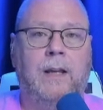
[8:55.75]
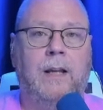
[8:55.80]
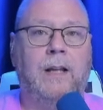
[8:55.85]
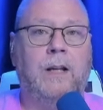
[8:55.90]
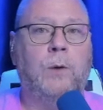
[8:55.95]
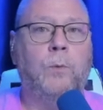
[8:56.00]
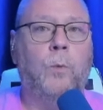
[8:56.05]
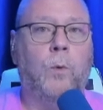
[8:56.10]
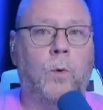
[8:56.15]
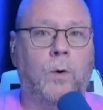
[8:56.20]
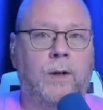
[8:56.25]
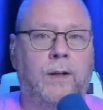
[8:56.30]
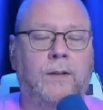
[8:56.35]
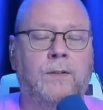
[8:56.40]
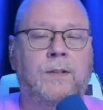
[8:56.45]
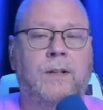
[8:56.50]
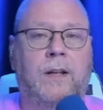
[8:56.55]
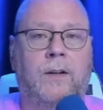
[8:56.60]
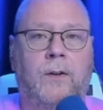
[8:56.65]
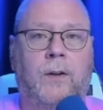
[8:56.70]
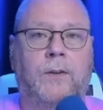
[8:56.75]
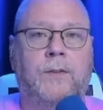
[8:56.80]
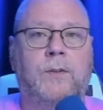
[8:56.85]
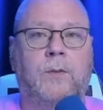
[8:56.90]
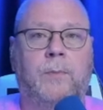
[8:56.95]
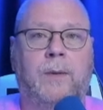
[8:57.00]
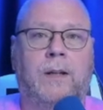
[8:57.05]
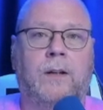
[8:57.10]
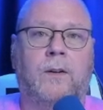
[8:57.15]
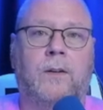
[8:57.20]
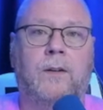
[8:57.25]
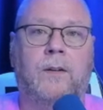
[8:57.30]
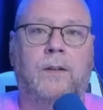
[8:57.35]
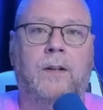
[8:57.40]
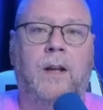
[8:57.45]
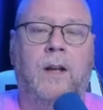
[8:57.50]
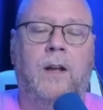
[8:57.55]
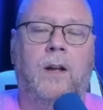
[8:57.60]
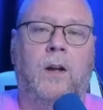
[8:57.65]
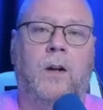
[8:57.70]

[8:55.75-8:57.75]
Any warnings can also be heard